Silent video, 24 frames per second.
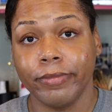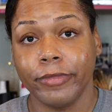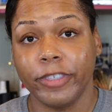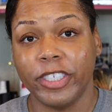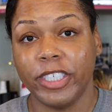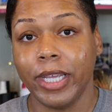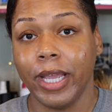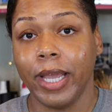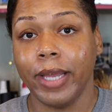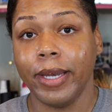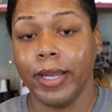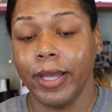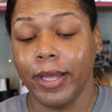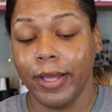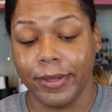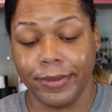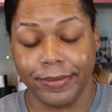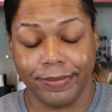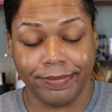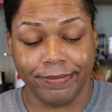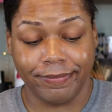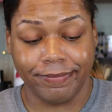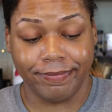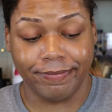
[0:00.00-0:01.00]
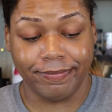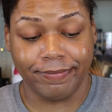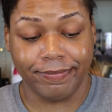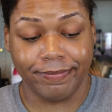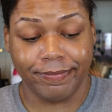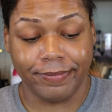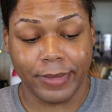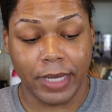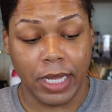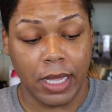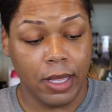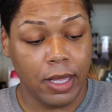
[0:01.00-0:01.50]
She got to go.
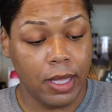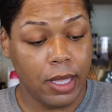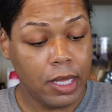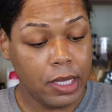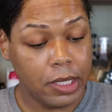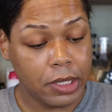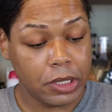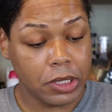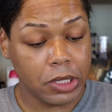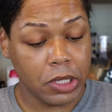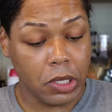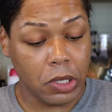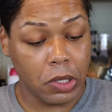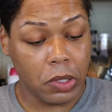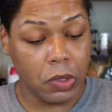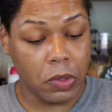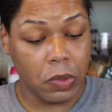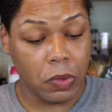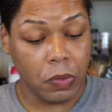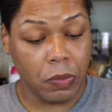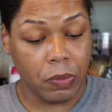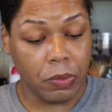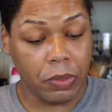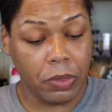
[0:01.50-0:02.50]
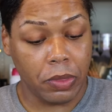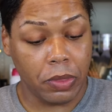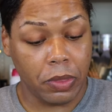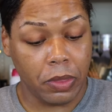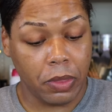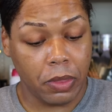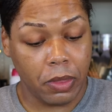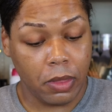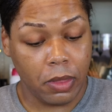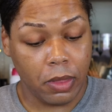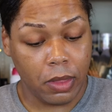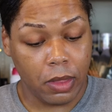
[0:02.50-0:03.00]
So,
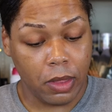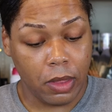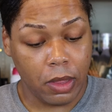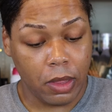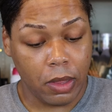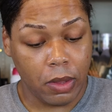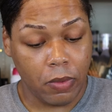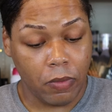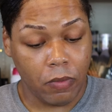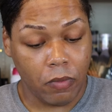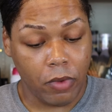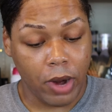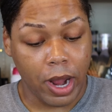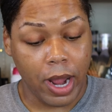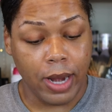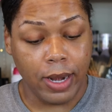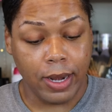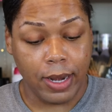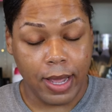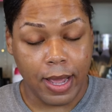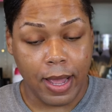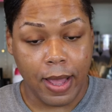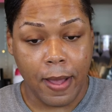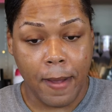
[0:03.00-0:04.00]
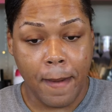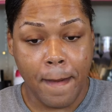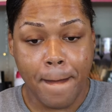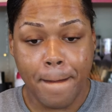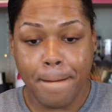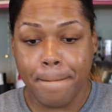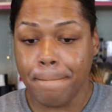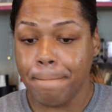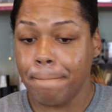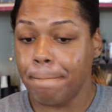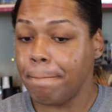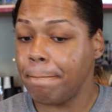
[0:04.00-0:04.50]
right
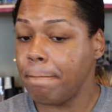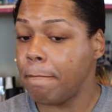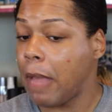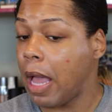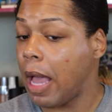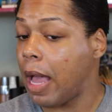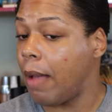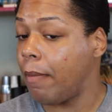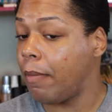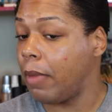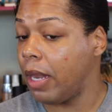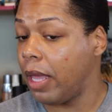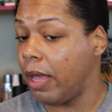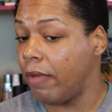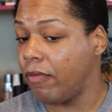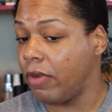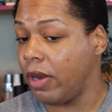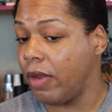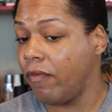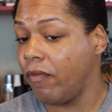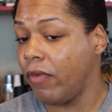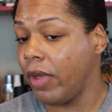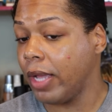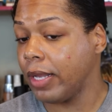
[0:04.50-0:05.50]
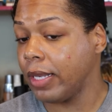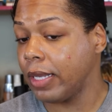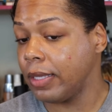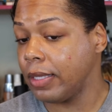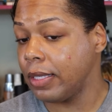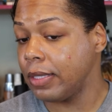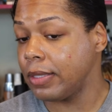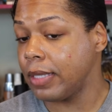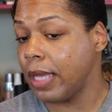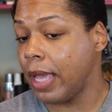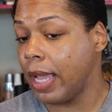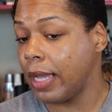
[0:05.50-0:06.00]
now, I'm loving the fact
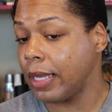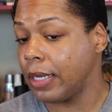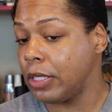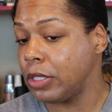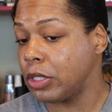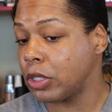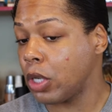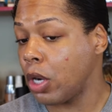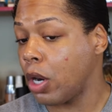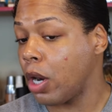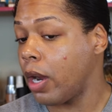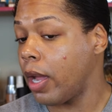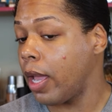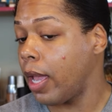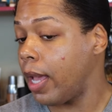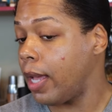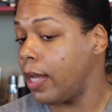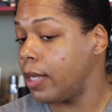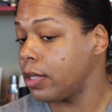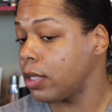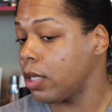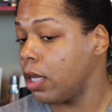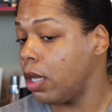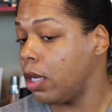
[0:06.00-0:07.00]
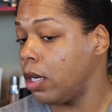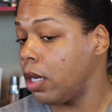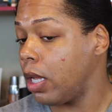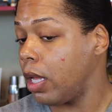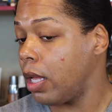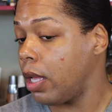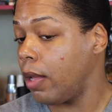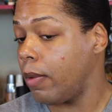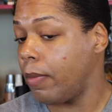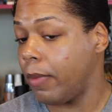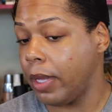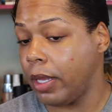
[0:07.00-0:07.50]
that this acne scar has gone
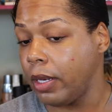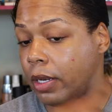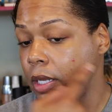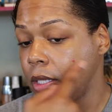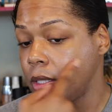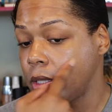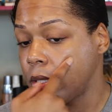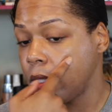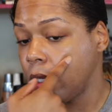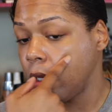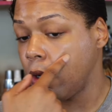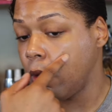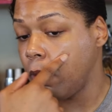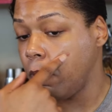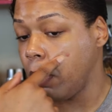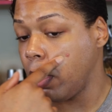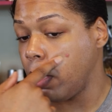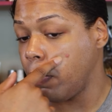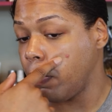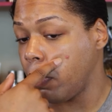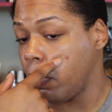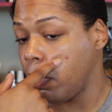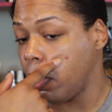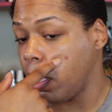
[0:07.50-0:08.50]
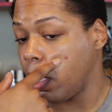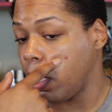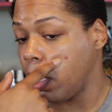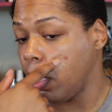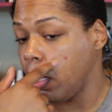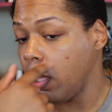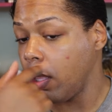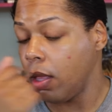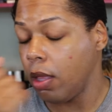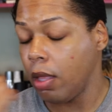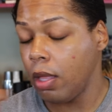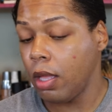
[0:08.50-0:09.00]
down. I mean, this little pimple
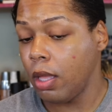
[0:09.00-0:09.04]
here.